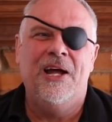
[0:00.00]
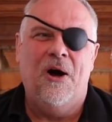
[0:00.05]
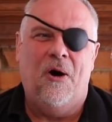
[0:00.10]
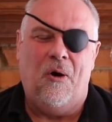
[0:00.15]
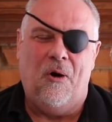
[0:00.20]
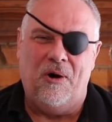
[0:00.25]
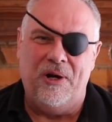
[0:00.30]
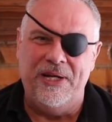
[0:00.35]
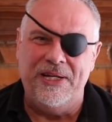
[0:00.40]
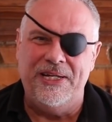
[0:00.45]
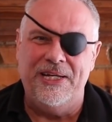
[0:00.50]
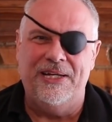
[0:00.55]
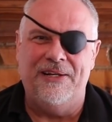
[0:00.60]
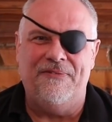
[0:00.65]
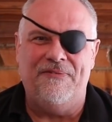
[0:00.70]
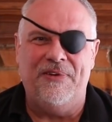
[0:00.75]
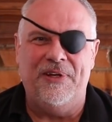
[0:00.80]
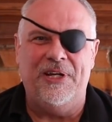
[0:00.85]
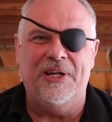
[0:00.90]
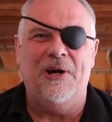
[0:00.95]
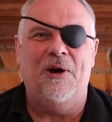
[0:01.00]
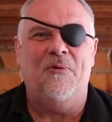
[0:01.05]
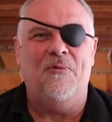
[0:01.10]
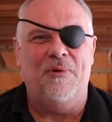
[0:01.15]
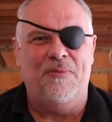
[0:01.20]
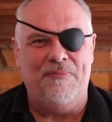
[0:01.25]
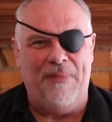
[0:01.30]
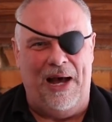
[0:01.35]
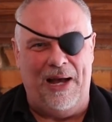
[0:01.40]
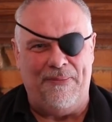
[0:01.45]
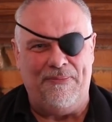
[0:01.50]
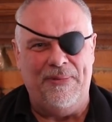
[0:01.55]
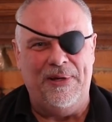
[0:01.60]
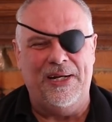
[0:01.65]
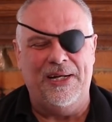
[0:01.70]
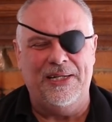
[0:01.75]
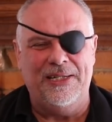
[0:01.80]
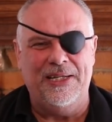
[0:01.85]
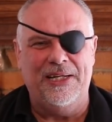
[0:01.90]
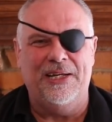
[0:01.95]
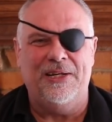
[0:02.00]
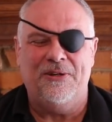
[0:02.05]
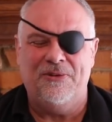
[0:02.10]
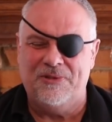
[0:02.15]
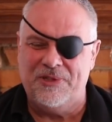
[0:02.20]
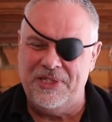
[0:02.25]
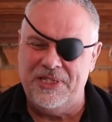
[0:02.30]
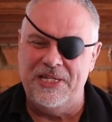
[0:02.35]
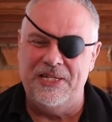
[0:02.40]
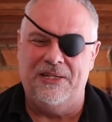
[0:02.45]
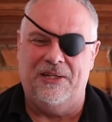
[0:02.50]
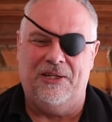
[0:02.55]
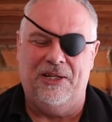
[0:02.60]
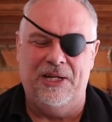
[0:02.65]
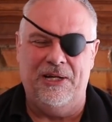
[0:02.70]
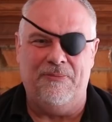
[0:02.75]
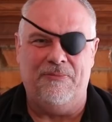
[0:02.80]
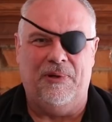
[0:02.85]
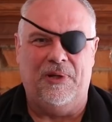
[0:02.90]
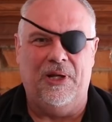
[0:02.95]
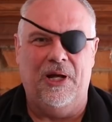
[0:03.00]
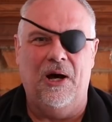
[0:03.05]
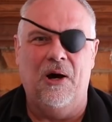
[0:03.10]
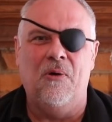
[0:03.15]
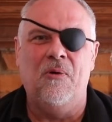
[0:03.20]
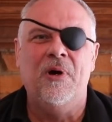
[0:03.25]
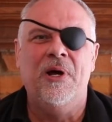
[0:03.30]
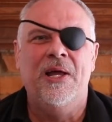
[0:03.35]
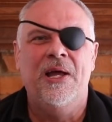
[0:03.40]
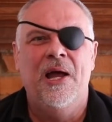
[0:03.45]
Already did a video with Mike Benedict. You'll see the link below.